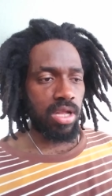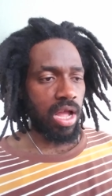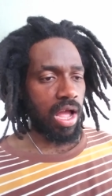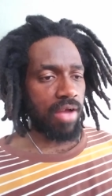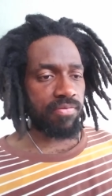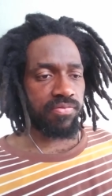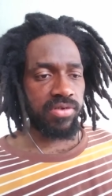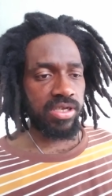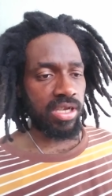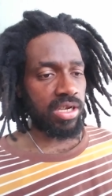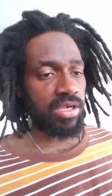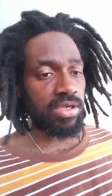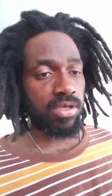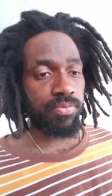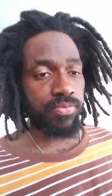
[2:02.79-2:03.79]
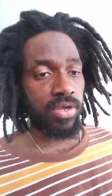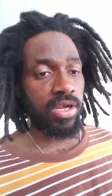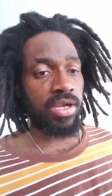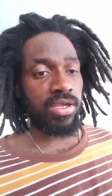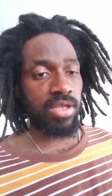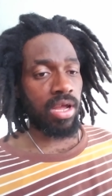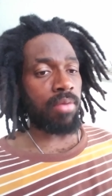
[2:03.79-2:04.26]
I've seen some
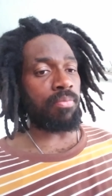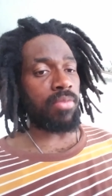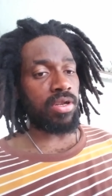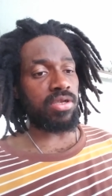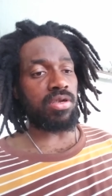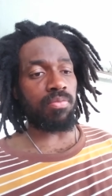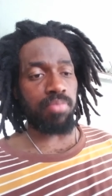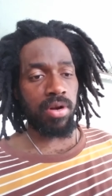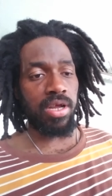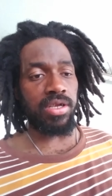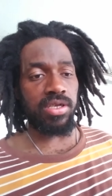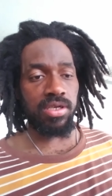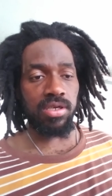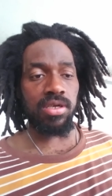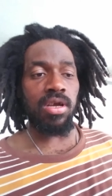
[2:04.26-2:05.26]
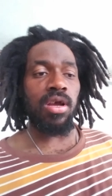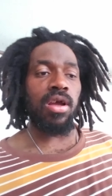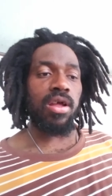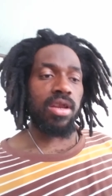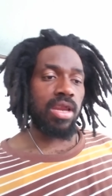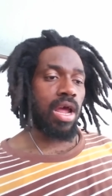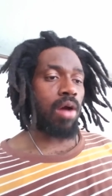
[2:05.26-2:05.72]
things. I've been some places.
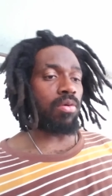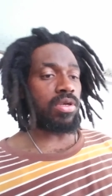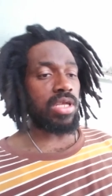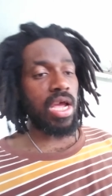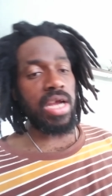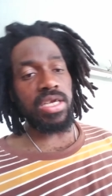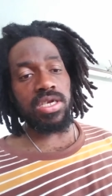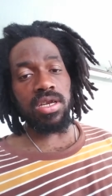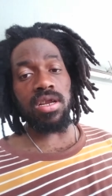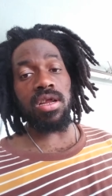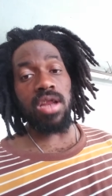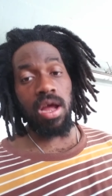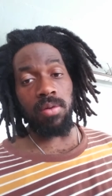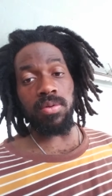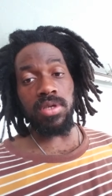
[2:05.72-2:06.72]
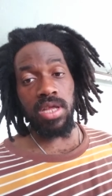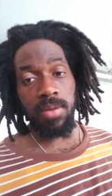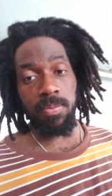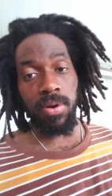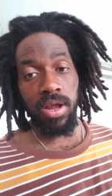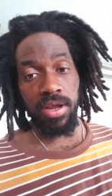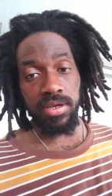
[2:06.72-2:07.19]
That was actually that was
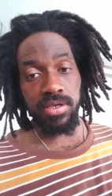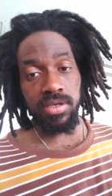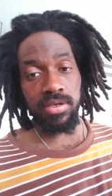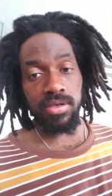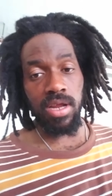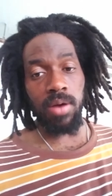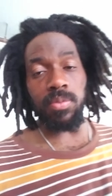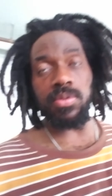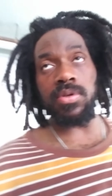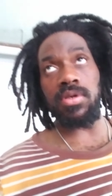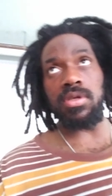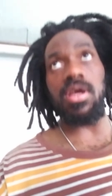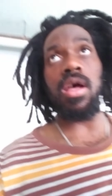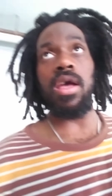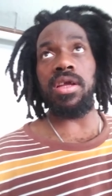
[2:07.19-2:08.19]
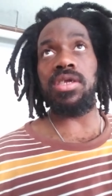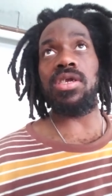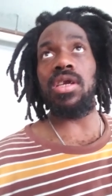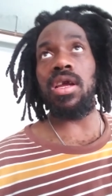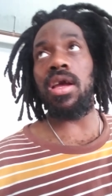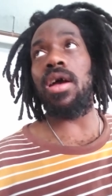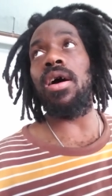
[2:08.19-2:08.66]
their place. That was the
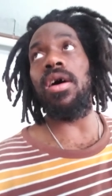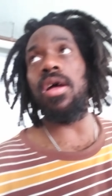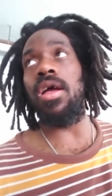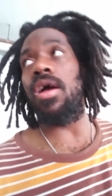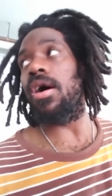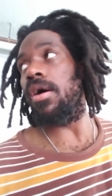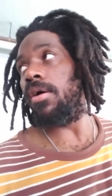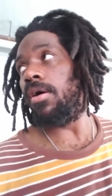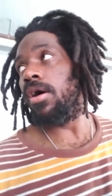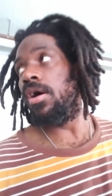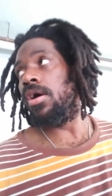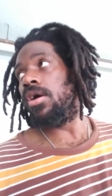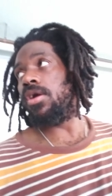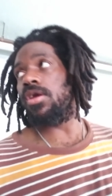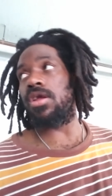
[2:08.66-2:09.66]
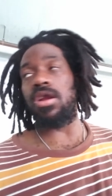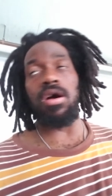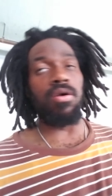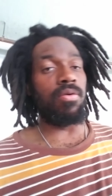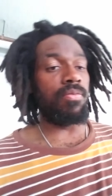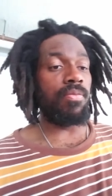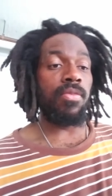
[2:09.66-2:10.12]
HELL. You
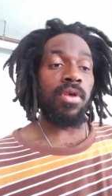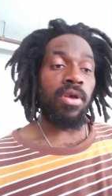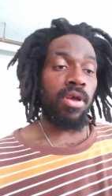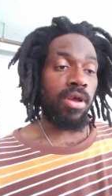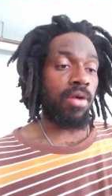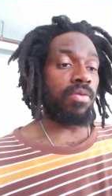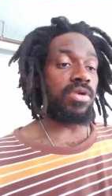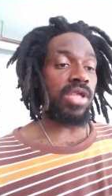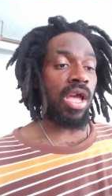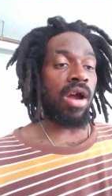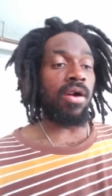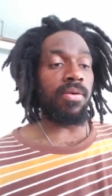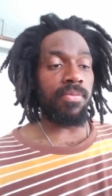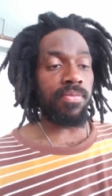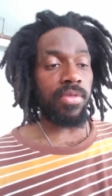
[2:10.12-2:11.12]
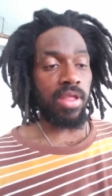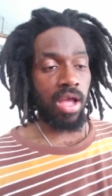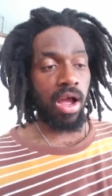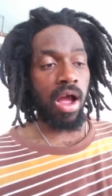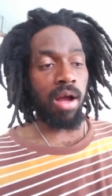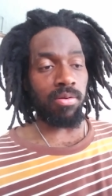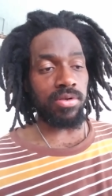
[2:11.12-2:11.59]
know, it was there.
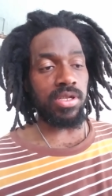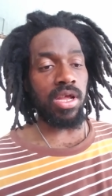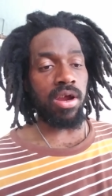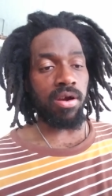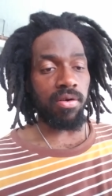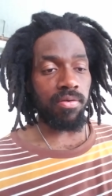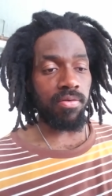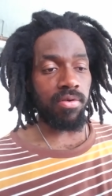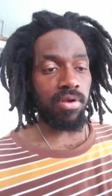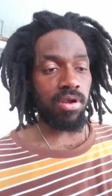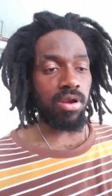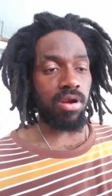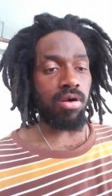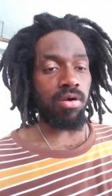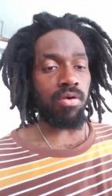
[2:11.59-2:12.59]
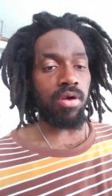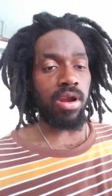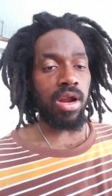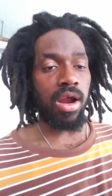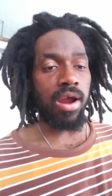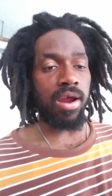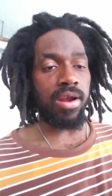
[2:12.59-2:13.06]
I was there. You know,
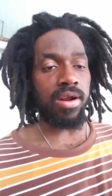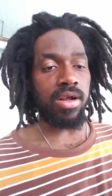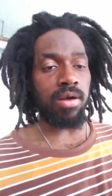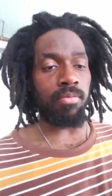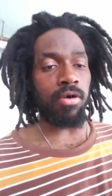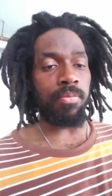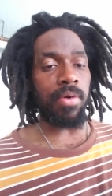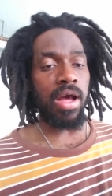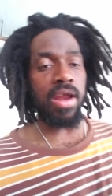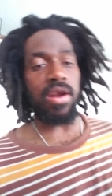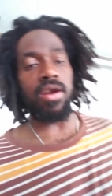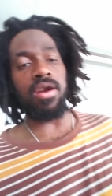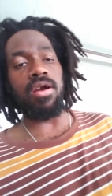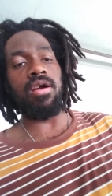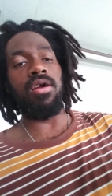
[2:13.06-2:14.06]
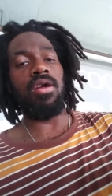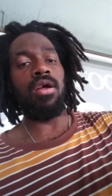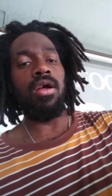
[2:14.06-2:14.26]
and I had to come up out of there.